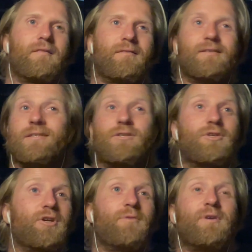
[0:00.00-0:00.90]
this is just
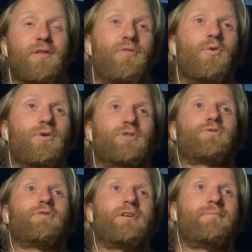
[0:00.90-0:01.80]
going to be a thought
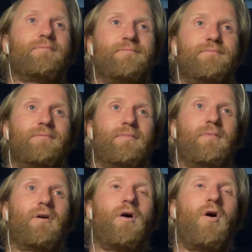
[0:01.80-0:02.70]
stream
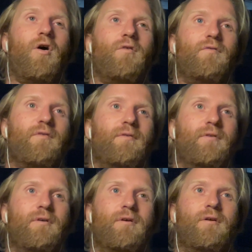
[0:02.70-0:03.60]
of
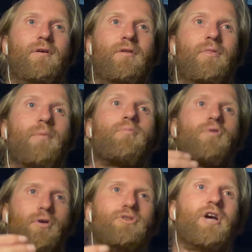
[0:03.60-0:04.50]
the
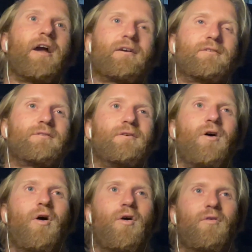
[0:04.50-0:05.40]
project
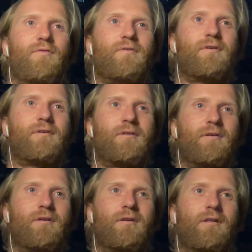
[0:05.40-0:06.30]
of
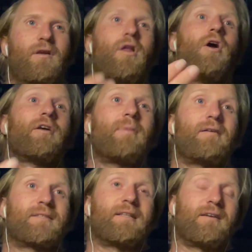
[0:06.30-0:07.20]
learning about
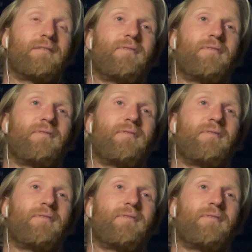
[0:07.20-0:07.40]
Silicon